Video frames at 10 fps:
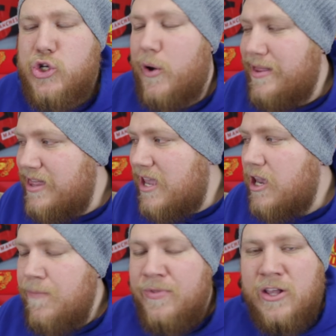
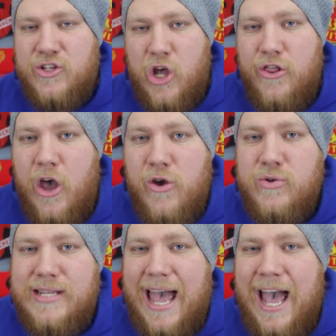So
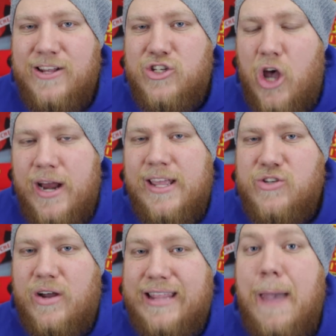those
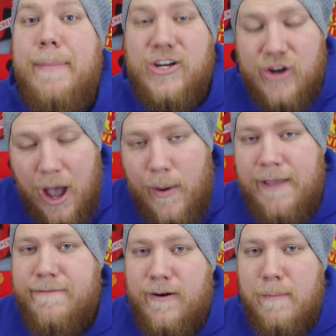signings, like the
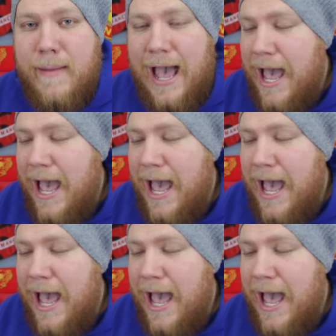Mbappé from